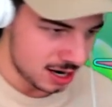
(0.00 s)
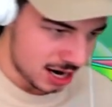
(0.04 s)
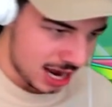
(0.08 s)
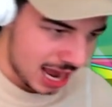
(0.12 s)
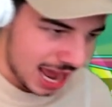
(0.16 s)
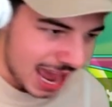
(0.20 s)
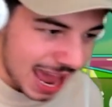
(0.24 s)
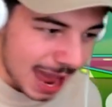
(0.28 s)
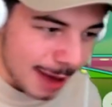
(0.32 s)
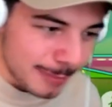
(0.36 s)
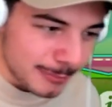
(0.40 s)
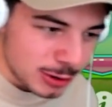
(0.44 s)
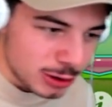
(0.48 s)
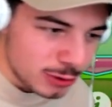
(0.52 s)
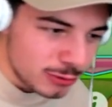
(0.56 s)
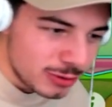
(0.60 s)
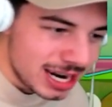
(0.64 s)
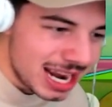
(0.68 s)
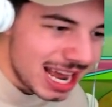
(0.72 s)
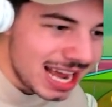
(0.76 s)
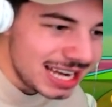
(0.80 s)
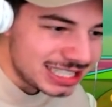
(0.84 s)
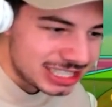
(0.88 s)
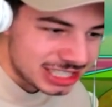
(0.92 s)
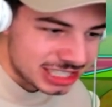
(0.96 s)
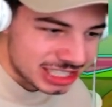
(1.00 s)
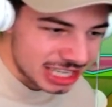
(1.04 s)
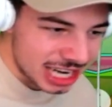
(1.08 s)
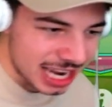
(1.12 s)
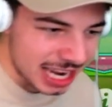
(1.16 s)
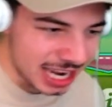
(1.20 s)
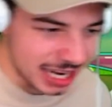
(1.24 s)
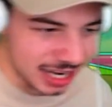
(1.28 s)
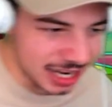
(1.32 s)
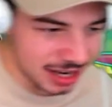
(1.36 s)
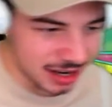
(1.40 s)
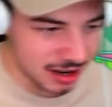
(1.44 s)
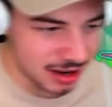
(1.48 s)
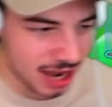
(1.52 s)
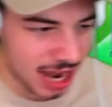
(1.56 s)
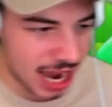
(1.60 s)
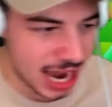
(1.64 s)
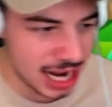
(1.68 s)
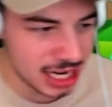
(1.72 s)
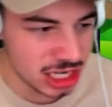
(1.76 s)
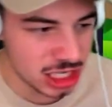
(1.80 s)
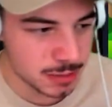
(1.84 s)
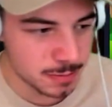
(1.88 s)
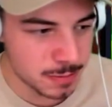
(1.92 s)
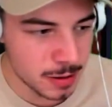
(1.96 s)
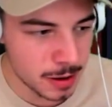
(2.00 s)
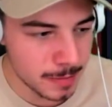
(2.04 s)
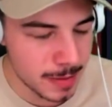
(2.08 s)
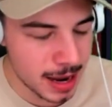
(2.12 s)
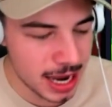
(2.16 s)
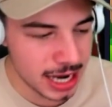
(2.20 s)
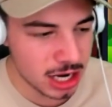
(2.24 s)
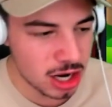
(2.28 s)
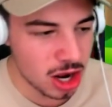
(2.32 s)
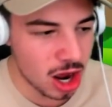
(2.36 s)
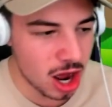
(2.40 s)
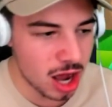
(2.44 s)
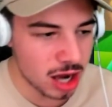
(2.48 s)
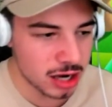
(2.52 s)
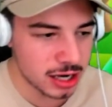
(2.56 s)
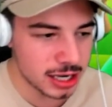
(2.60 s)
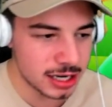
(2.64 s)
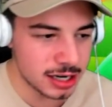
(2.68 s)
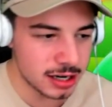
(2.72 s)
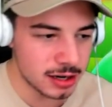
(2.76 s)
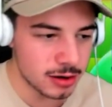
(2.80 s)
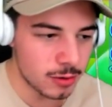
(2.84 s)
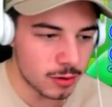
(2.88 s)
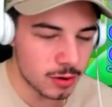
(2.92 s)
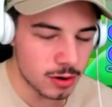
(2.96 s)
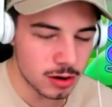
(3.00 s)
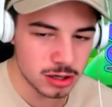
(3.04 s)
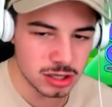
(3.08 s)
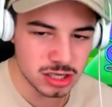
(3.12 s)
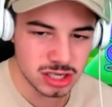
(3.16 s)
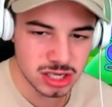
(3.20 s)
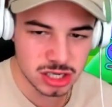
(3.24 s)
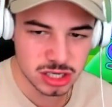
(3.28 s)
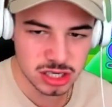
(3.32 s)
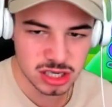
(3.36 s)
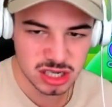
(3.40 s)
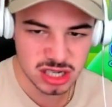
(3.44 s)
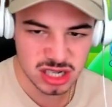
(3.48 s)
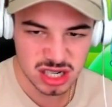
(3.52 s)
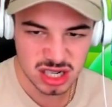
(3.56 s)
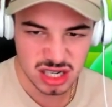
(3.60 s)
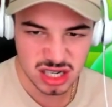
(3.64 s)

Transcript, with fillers: Ammunition. I just put my cock in an orange.